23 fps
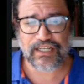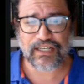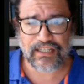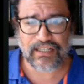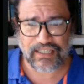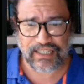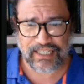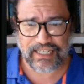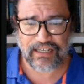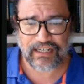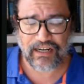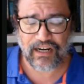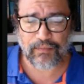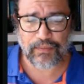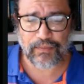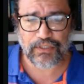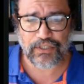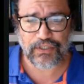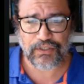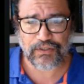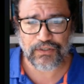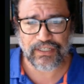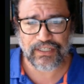lead
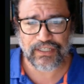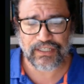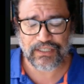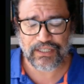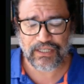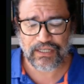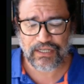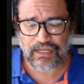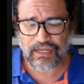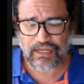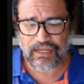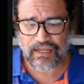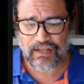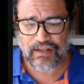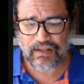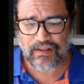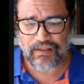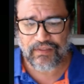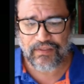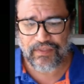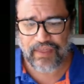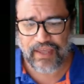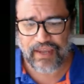opportunities.
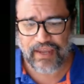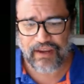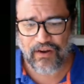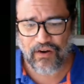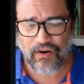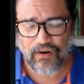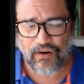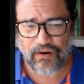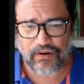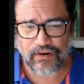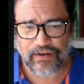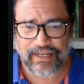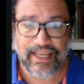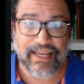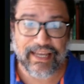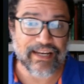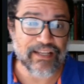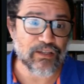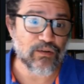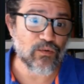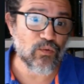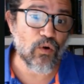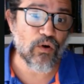They are dead in
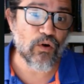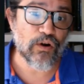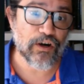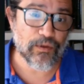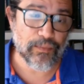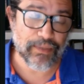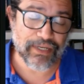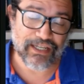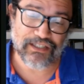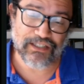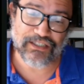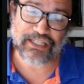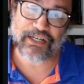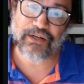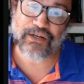the water because they don't